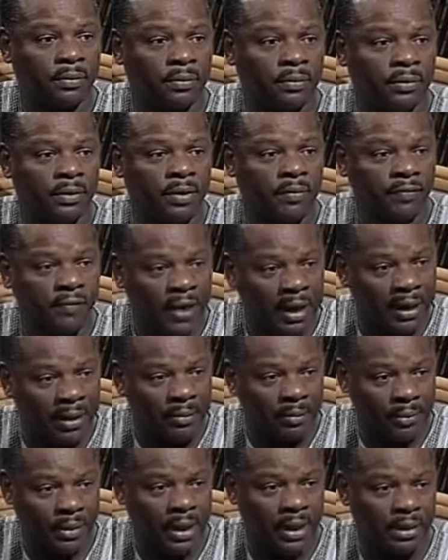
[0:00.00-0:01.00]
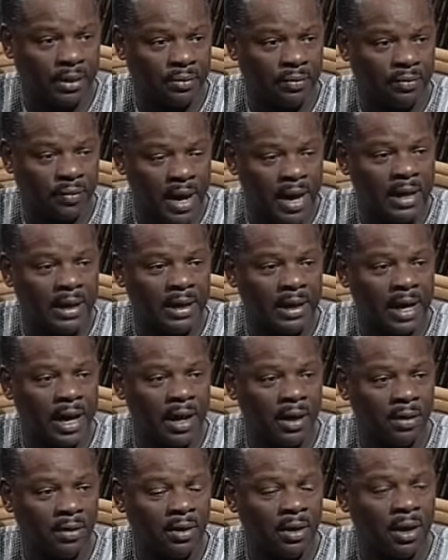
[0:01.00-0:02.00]
development right
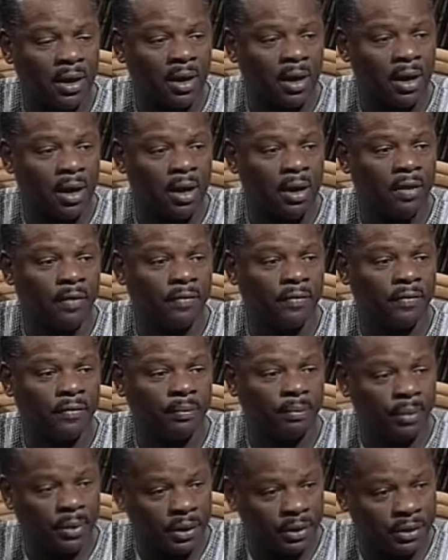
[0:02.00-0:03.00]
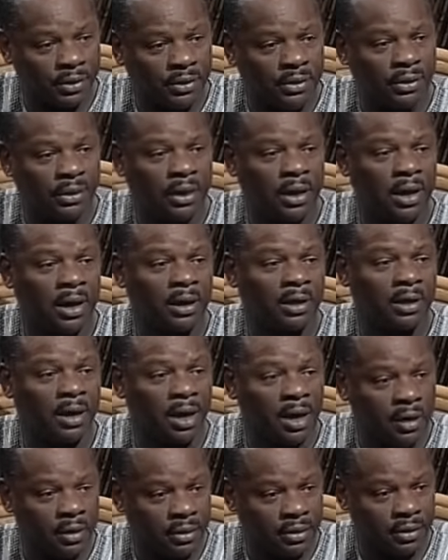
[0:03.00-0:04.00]
now of books and
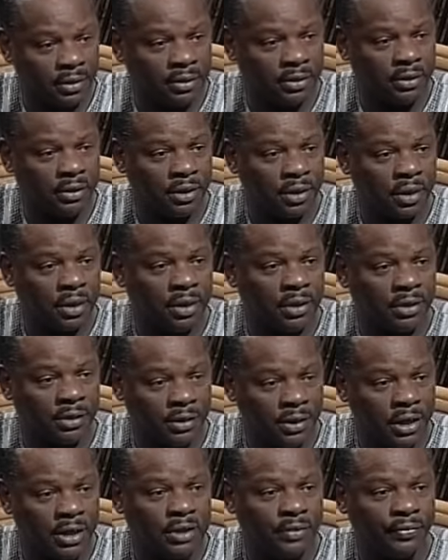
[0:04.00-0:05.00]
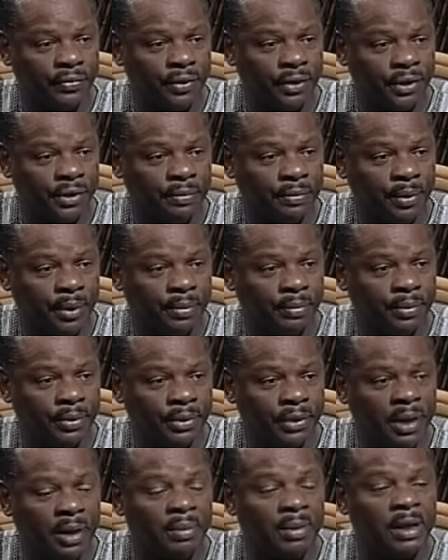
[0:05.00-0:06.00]
articles just for this
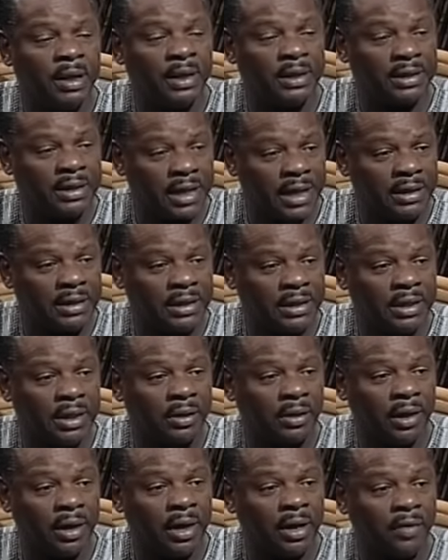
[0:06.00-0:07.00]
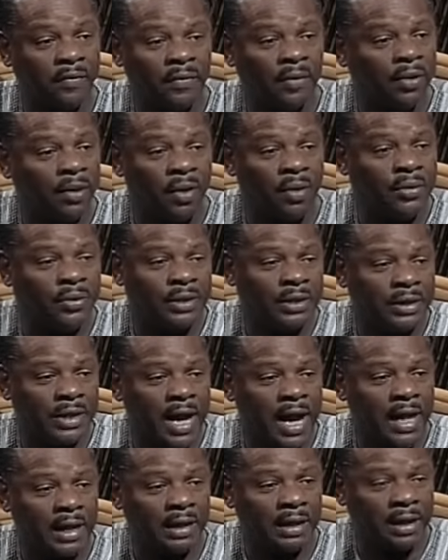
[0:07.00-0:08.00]
purpose. I mean, it's necessary for the whole
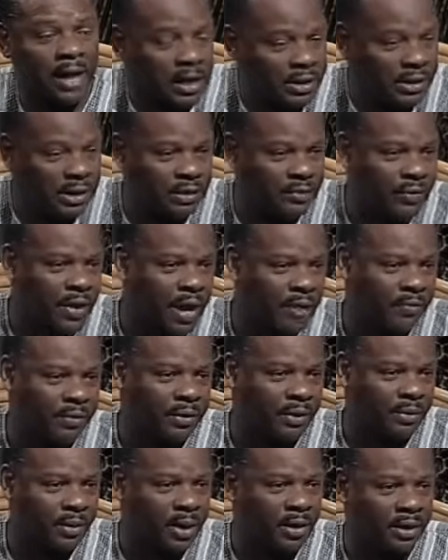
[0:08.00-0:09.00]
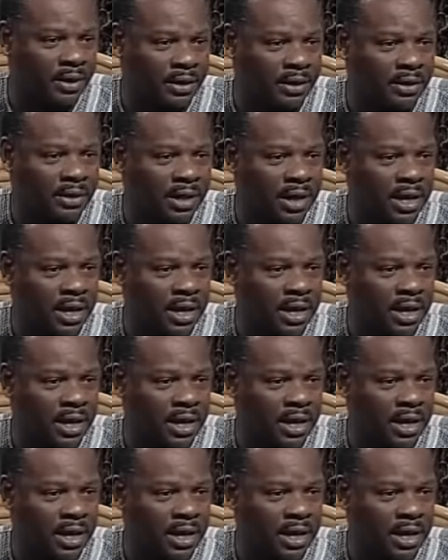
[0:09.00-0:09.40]
society, not just for African Americans.